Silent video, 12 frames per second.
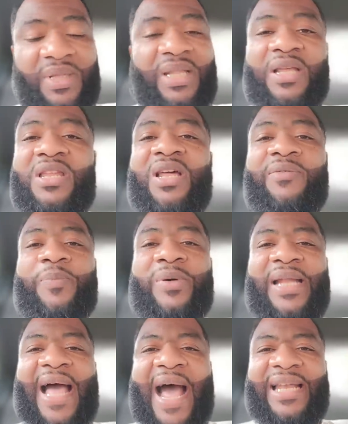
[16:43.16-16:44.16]
They'll never
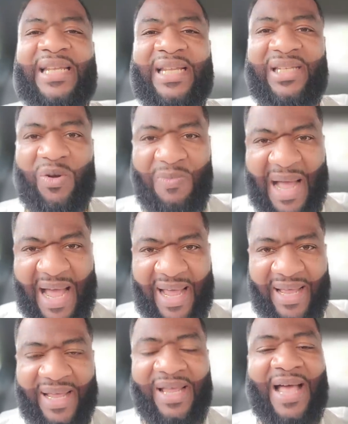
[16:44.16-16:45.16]
put the idea in your
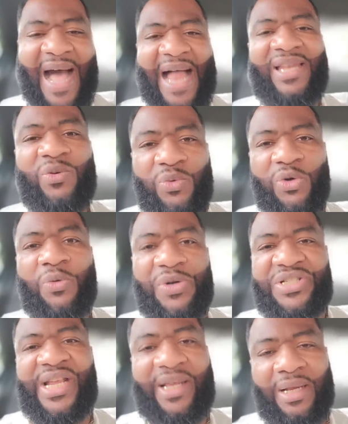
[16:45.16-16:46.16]
mind. Hollywood
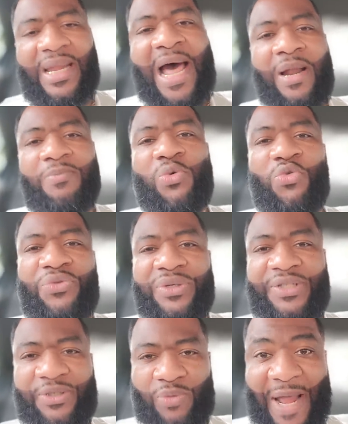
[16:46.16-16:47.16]
reject a lot of
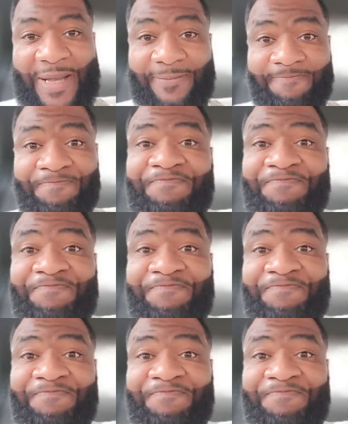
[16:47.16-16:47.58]
movies, right,